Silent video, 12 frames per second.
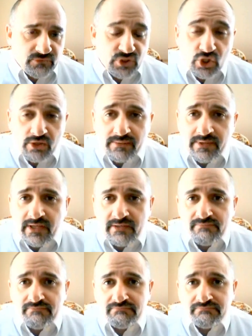
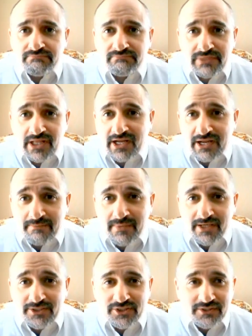Germany, like I
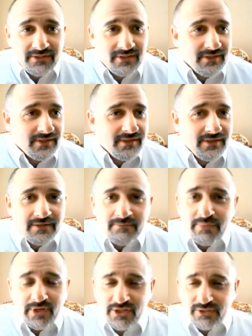mentioned,
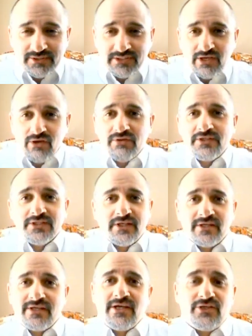but you see all these
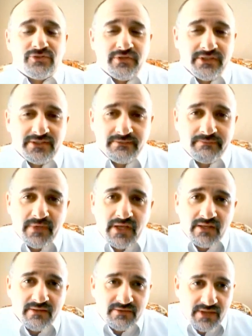other countries
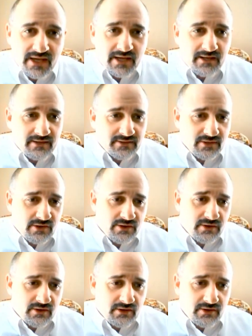that
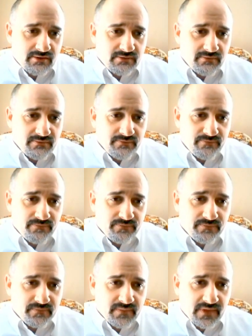are
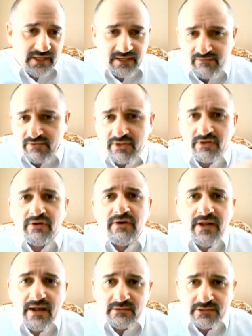giving their
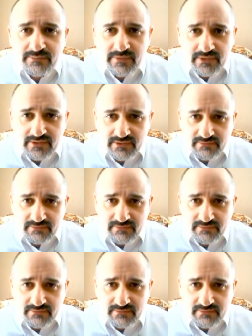announcement